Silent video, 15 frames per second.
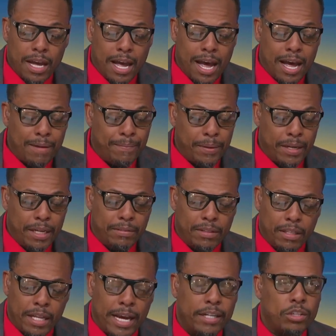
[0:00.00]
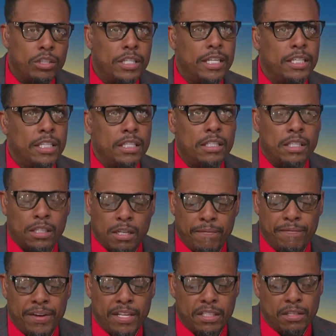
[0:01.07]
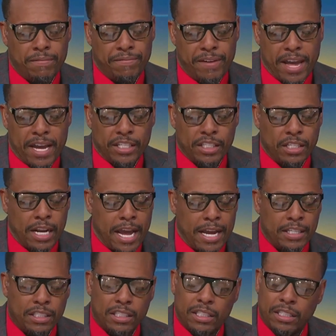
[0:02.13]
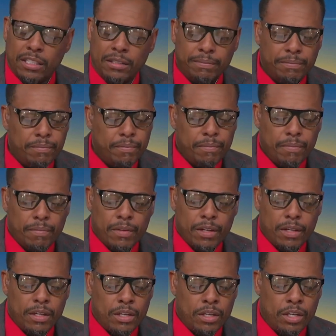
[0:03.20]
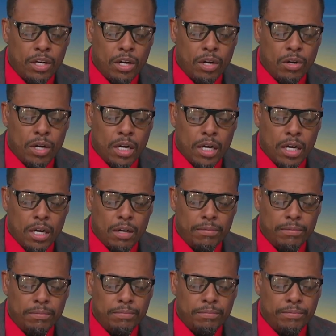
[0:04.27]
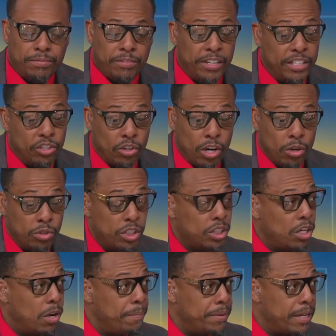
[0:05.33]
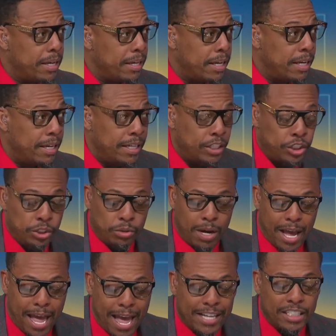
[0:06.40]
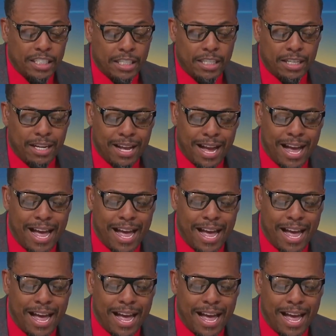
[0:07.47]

I believe the Lakers get this in convincing fashion. Actually, you know, uh, free throws is going to be an issue. I actually, yeah.